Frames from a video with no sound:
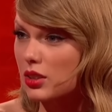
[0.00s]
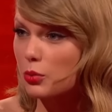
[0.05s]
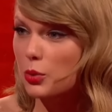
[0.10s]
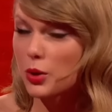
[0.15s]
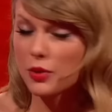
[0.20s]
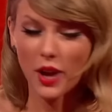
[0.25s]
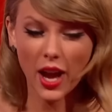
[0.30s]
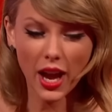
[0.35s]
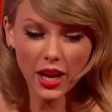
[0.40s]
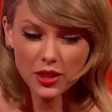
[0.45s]

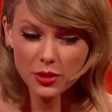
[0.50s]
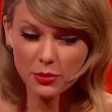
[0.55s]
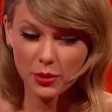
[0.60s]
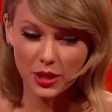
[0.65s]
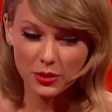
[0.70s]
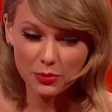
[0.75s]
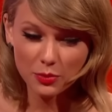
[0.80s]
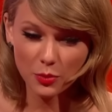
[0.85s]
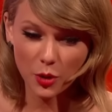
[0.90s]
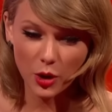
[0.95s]
We've had them
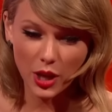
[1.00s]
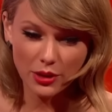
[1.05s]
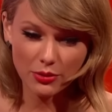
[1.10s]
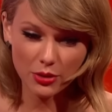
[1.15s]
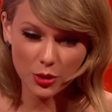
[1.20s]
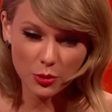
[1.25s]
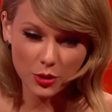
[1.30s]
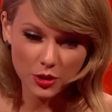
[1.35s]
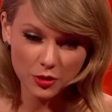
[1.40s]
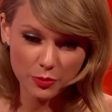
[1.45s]
at
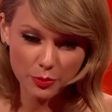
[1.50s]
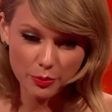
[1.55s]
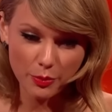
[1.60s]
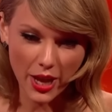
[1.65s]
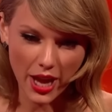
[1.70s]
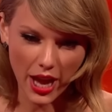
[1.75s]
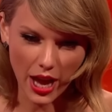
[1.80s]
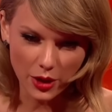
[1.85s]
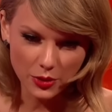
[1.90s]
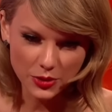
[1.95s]
every one of
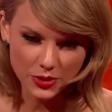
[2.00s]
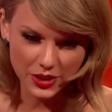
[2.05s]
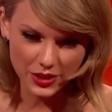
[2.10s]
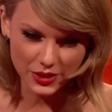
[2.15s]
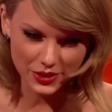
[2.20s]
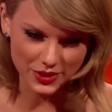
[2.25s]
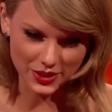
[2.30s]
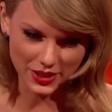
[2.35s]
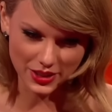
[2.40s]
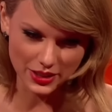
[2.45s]
my
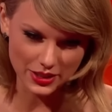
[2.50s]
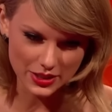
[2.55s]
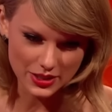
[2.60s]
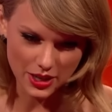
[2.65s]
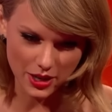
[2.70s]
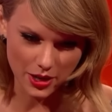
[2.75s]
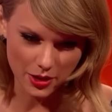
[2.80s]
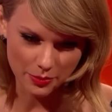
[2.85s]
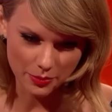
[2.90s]
houses, and.